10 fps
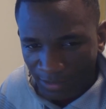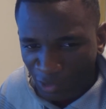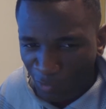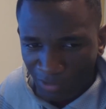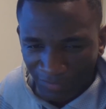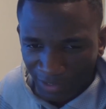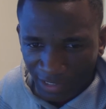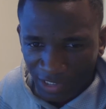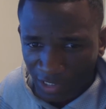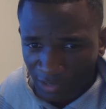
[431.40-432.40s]
Don't believe
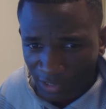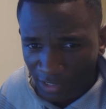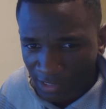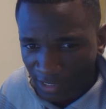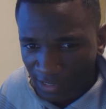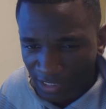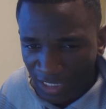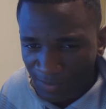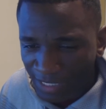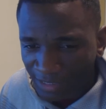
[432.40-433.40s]
anything Chael Sonnen says.
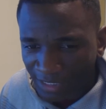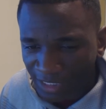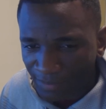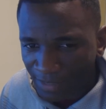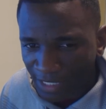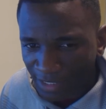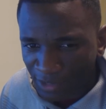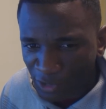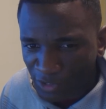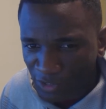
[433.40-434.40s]
He's been out there in the
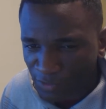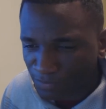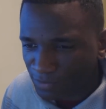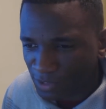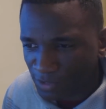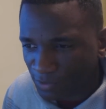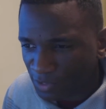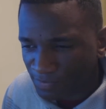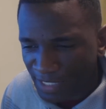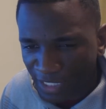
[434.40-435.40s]
media just
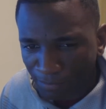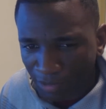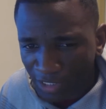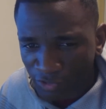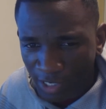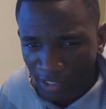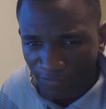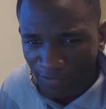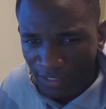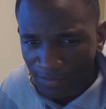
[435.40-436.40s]
on his media blitz trying to
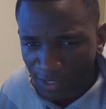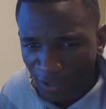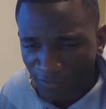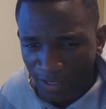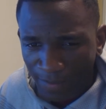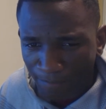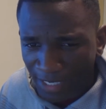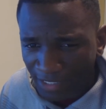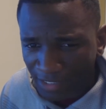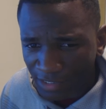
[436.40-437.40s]
defend himself,
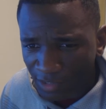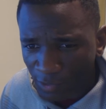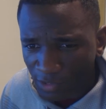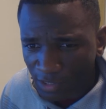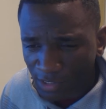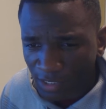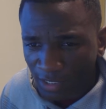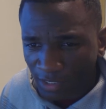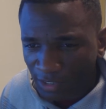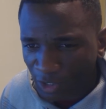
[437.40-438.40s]
making excuses.
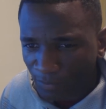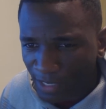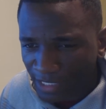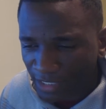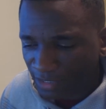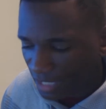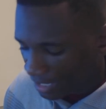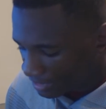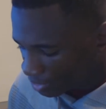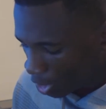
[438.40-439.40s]

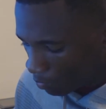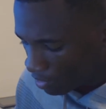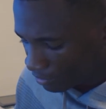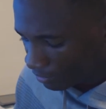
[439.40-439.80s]
I saw one